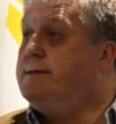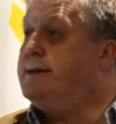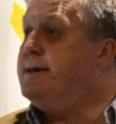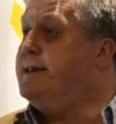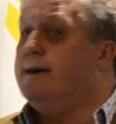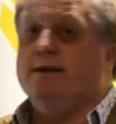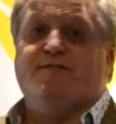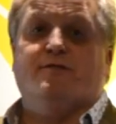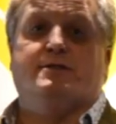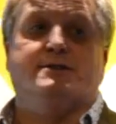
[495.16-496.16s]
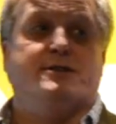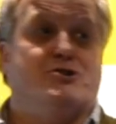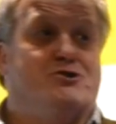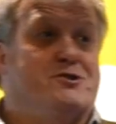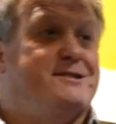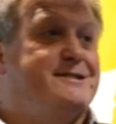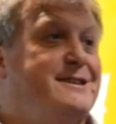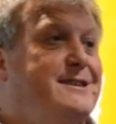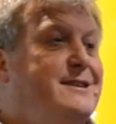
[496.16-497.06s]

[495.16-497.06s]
D is for decisions.